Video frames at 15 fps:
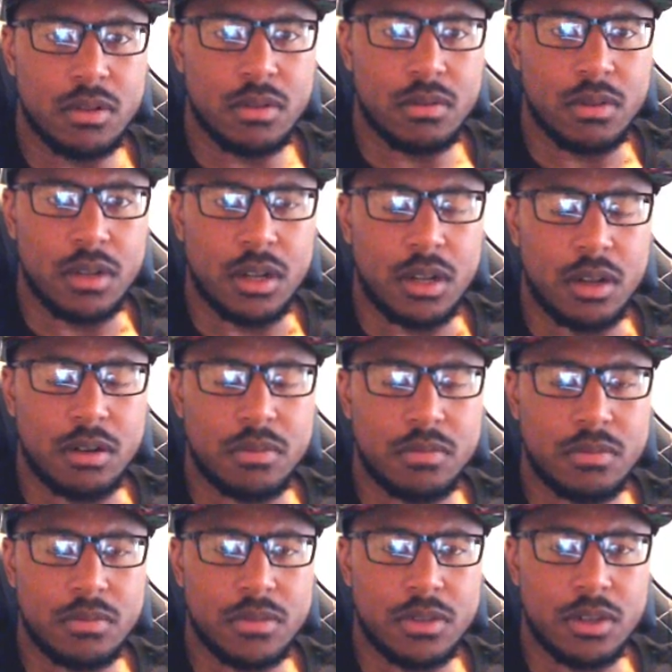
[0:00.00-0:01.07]
you know?
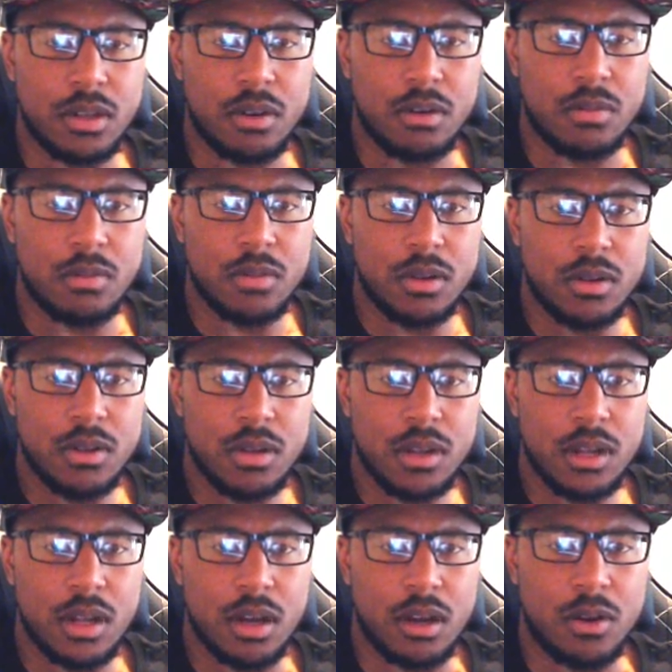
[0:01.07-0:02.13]
So,
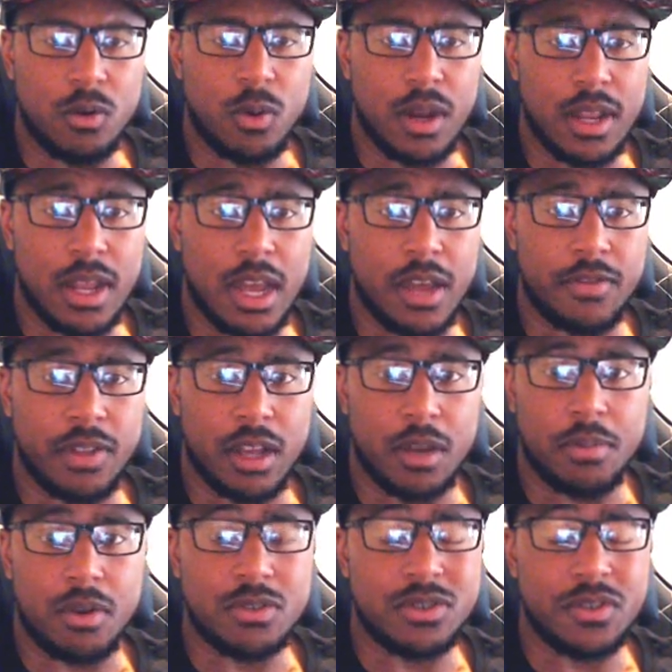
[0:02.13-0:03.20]
I don't know why they have like a
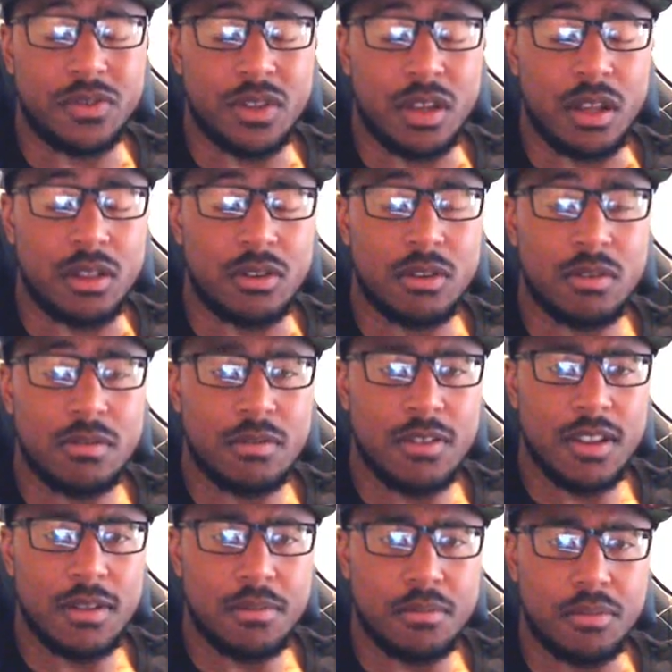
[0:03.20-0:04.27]
person of color
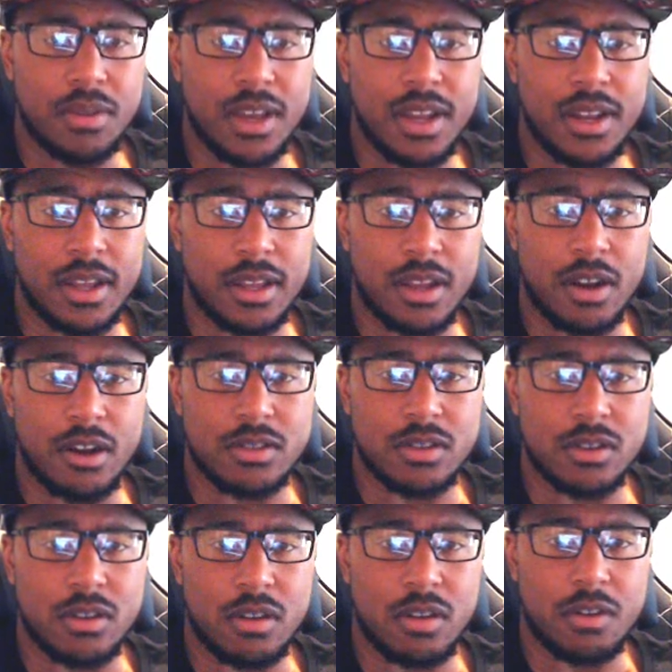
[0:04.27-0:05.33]
playing that character
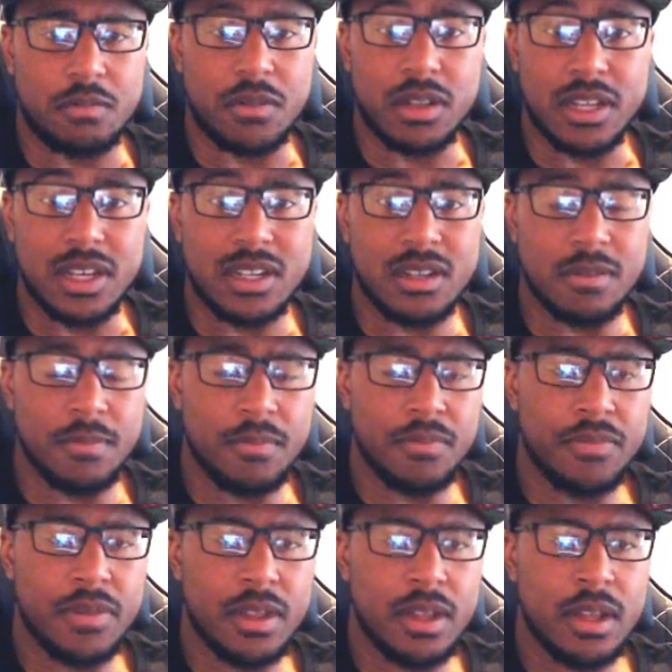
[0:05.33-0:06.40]
of Melina.
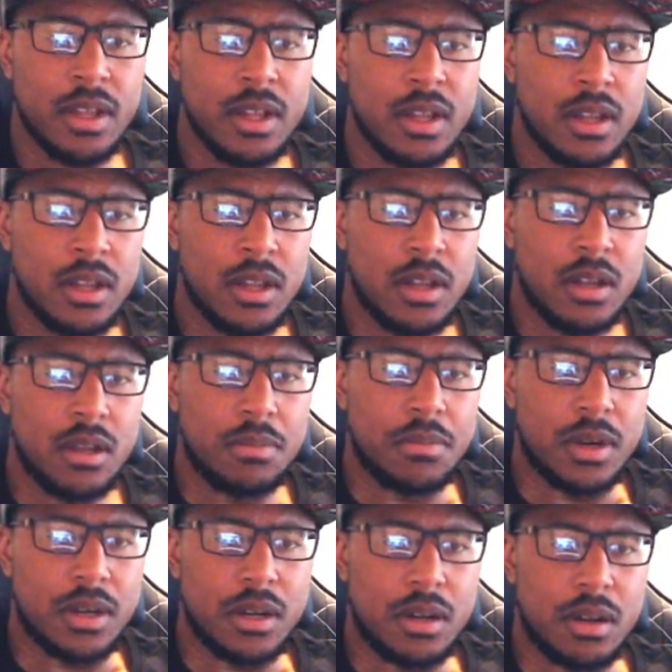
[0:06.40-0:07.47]
But,
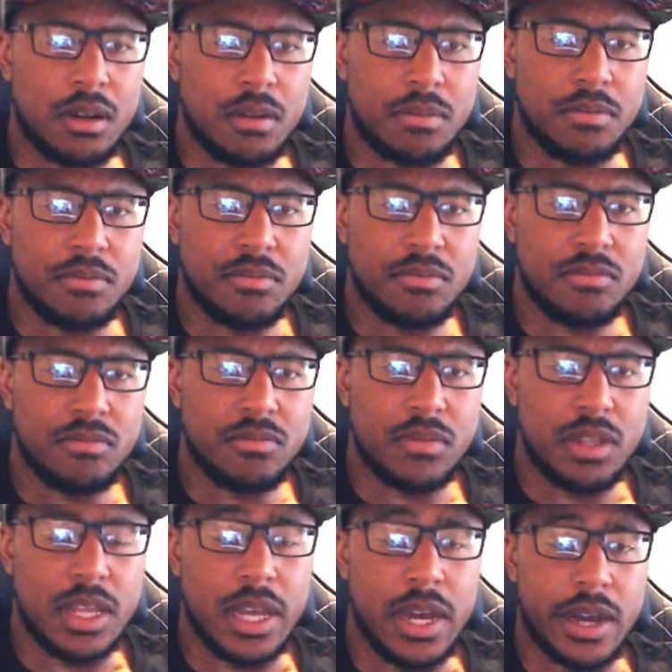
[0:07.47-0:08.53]

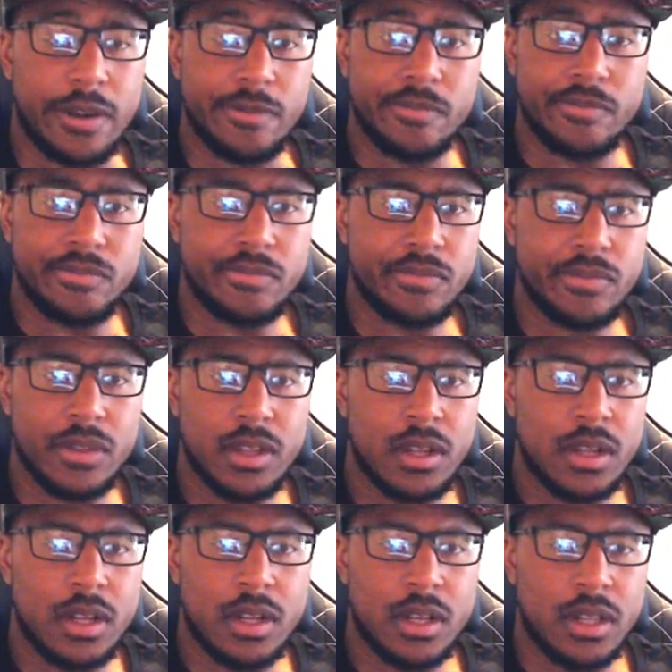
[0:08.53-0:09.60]
yeah.
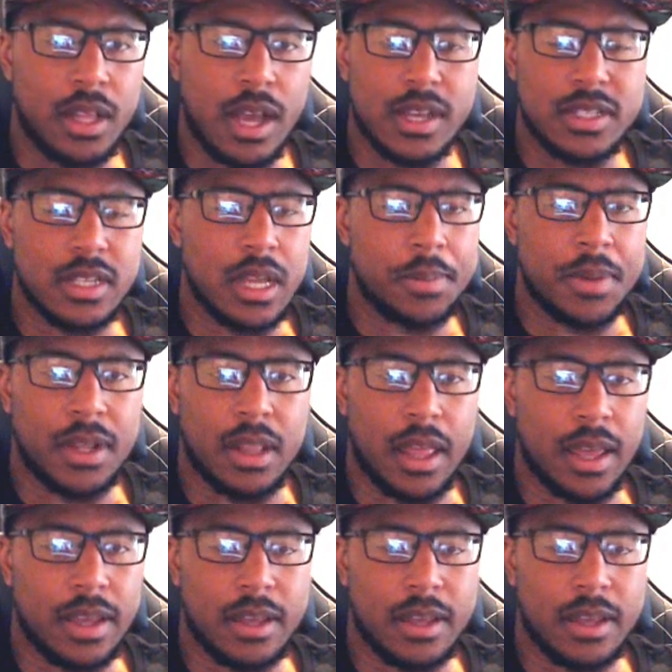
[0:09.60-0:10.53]
Like I said, man, like,